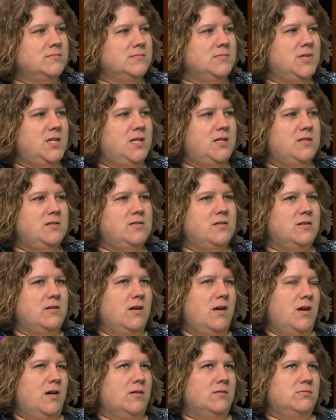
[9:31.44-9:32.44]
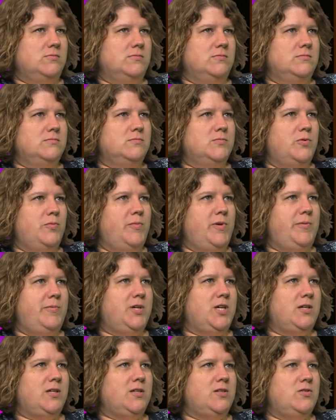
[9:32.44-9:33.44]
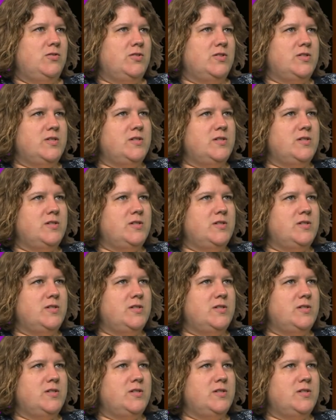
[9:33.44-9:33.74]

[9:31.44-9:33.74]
and I said, oh, well, maybe I could do this.